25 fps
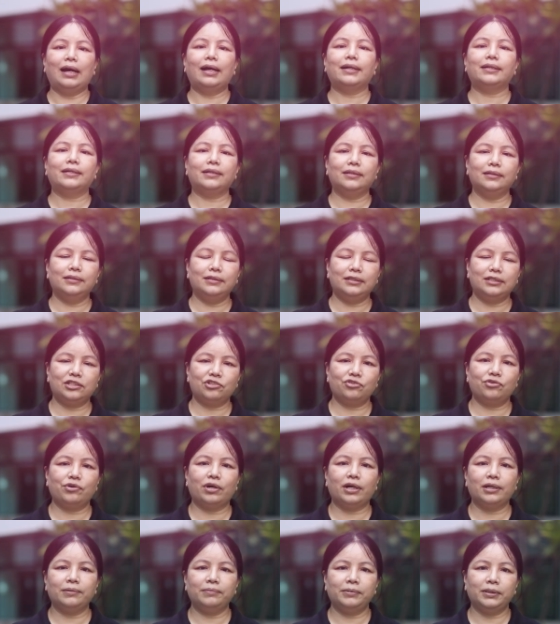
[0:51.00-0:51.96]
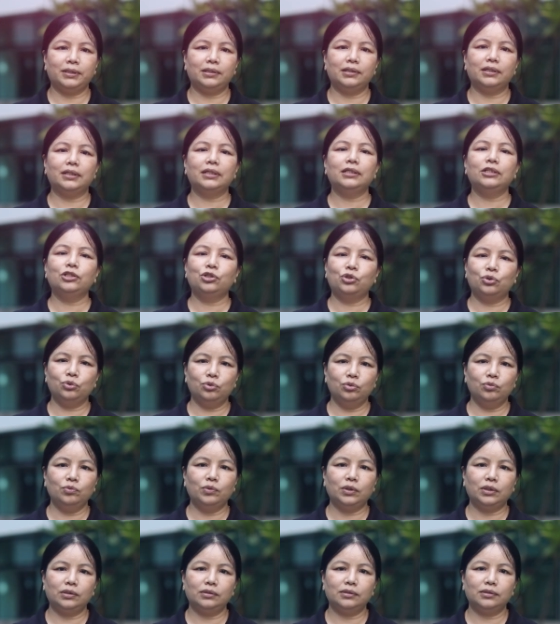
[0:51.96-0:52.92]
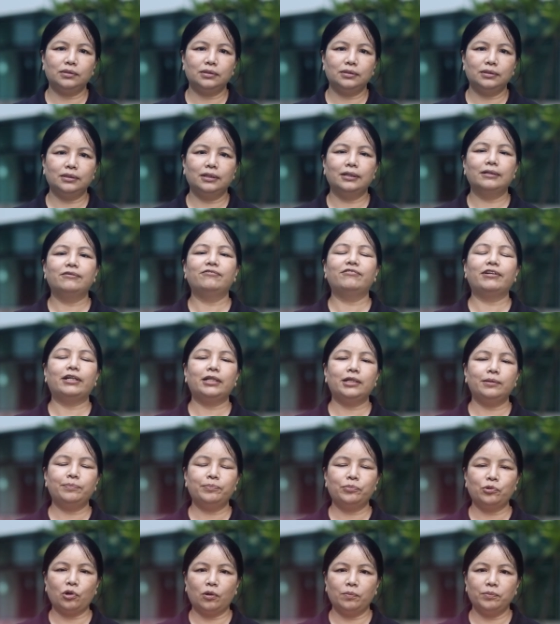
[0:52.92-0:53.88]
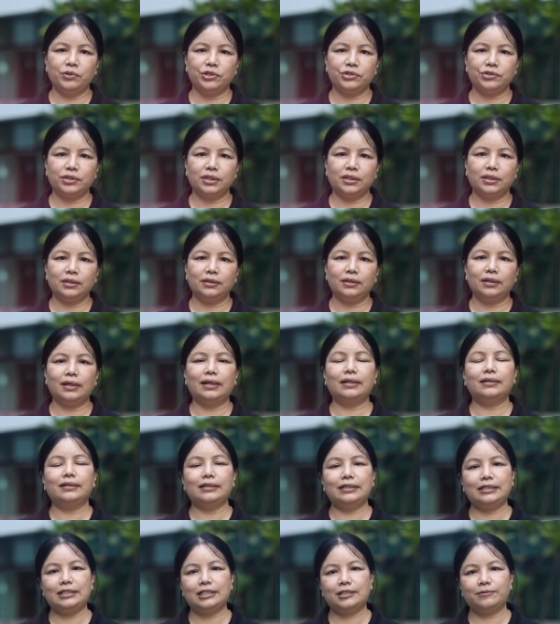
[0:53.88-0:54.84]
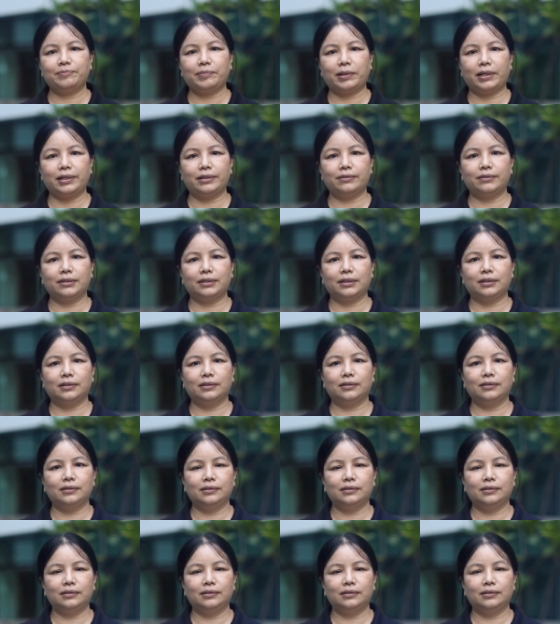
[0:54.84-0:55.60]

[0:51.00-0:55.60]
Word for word: I can describe it in two words, very promising and inspiring.